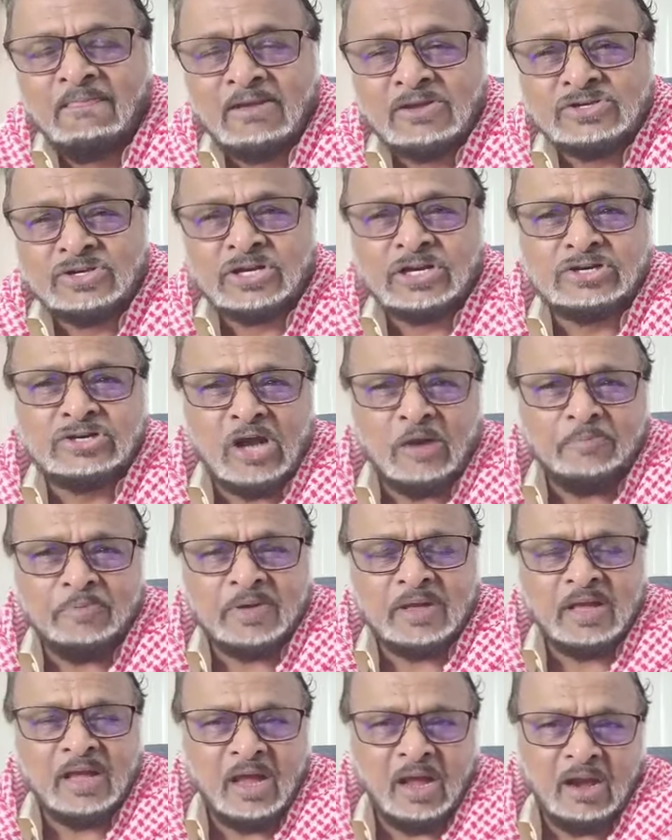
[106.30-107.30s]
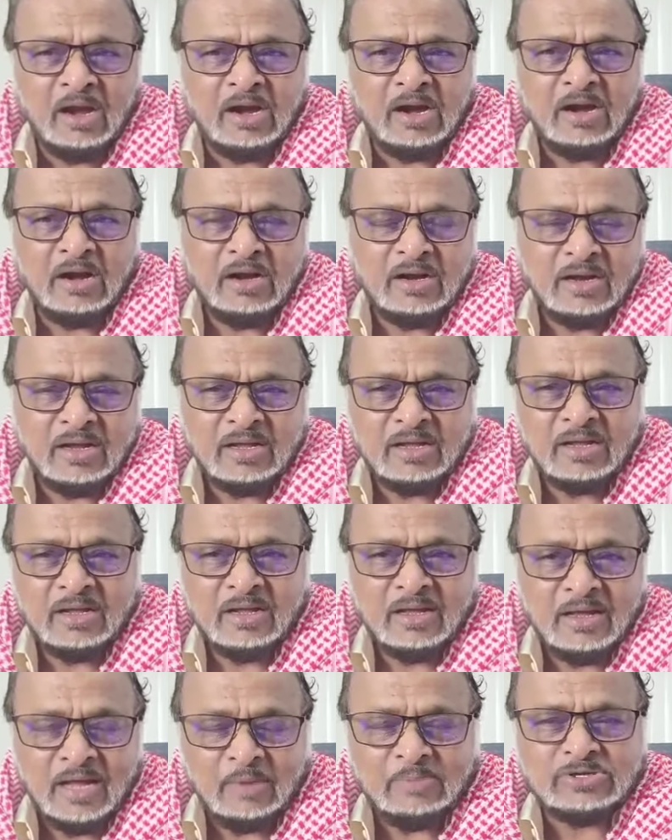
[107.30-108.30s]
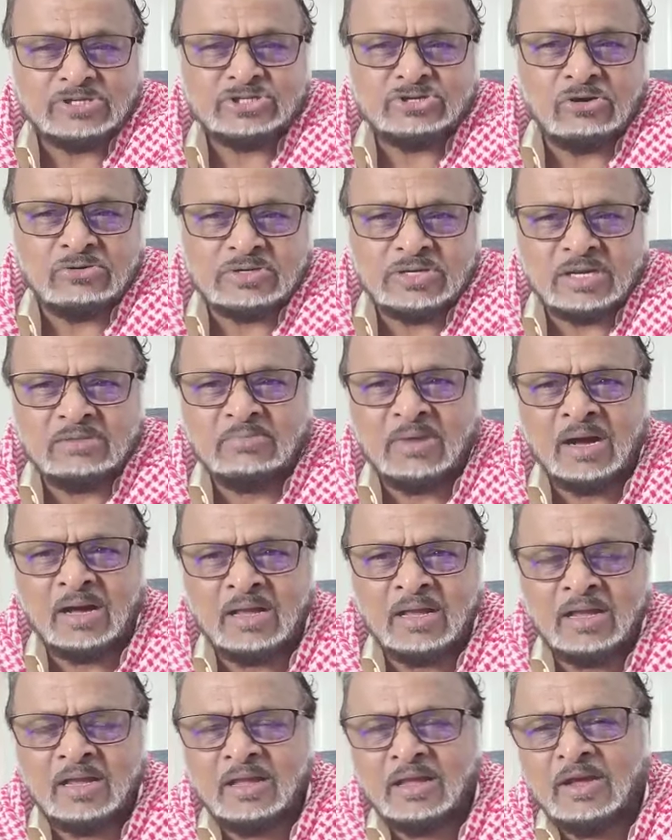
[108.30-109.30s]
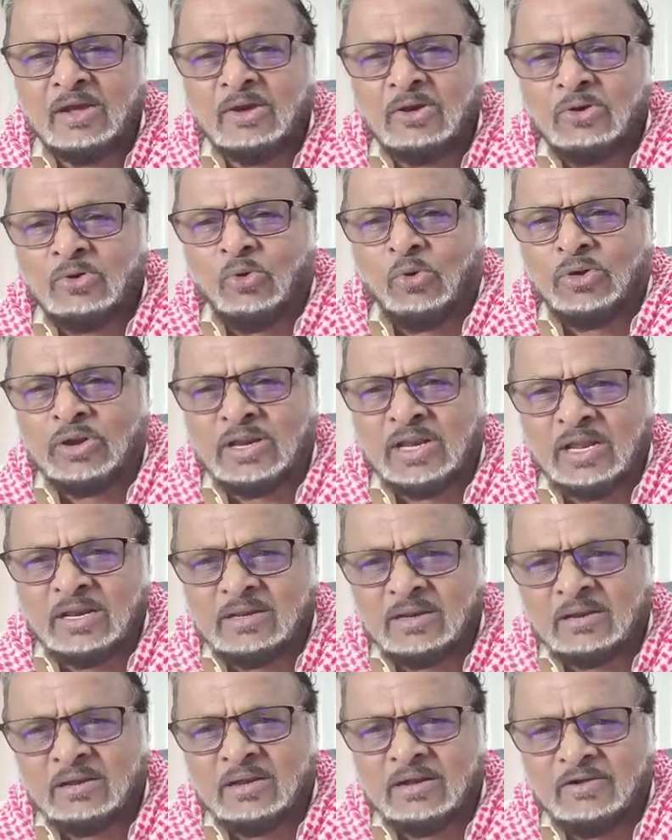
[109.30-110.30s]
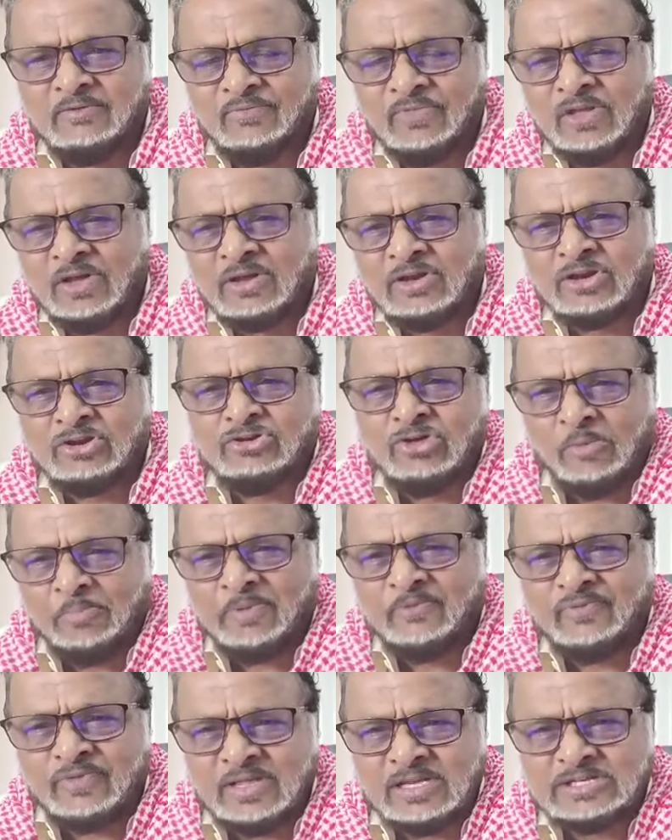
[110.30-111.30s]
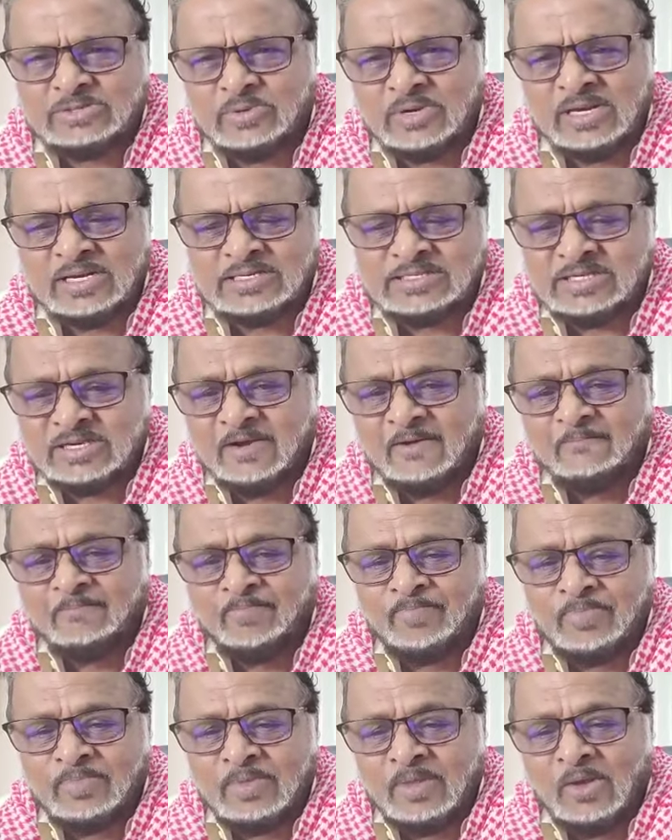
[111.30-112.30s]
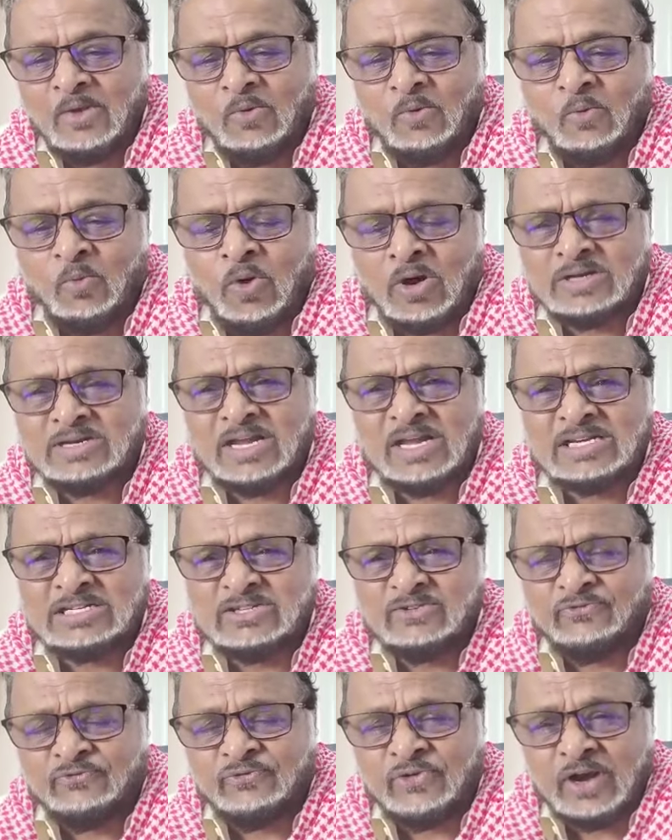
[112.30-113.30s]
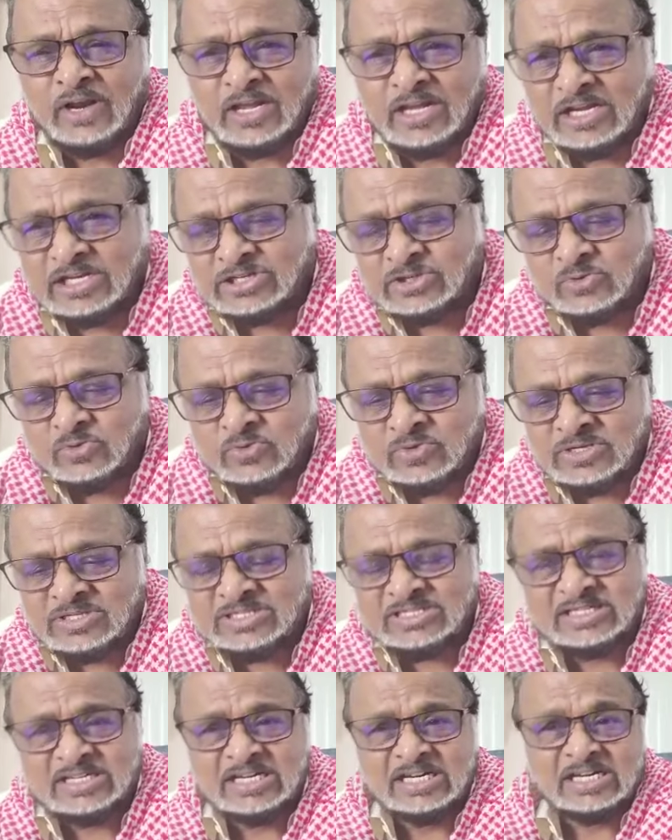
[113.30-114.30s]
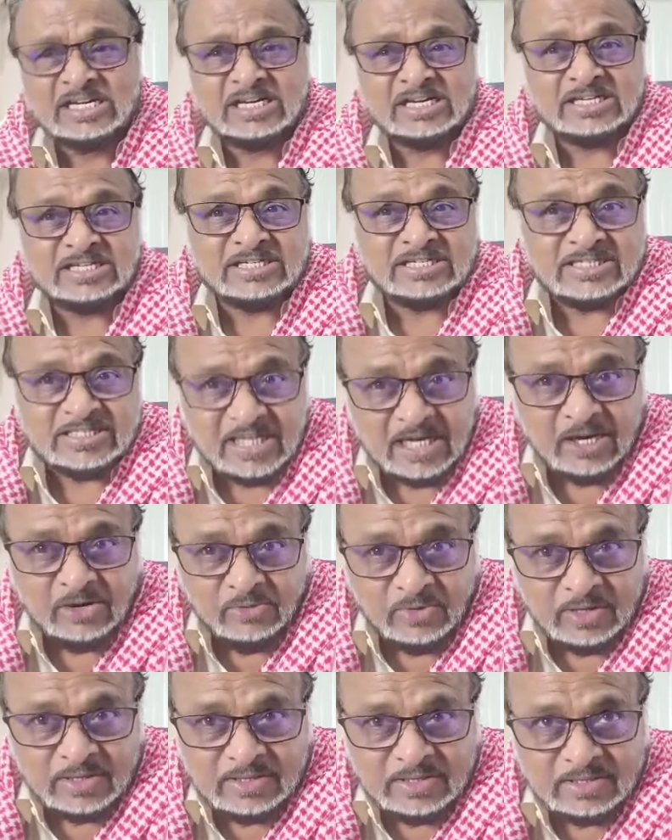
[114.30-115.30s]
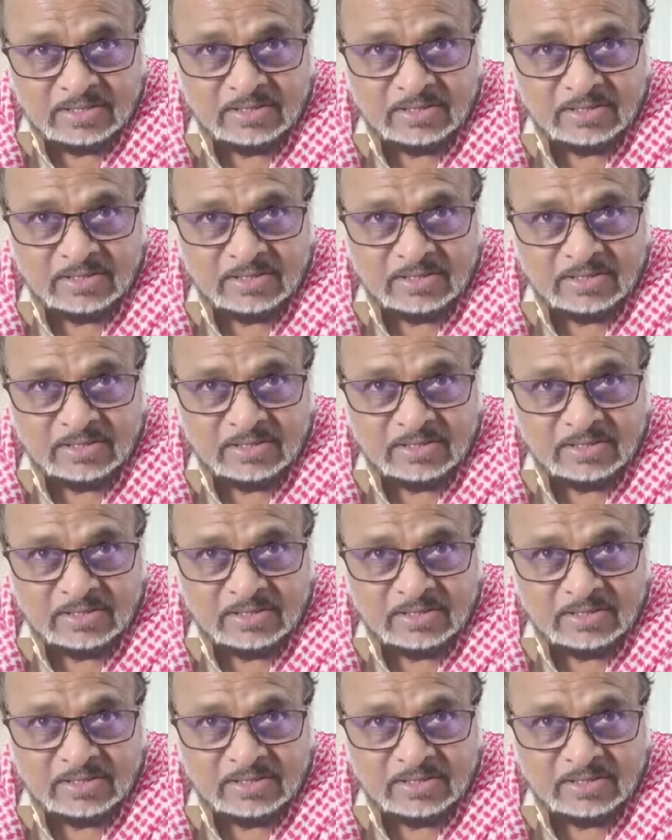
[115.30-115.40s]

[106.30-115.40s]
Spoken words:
So the topic here, I'm instructing my coordinator, the topic for this one is, what is Freddie Kissoon'S secret?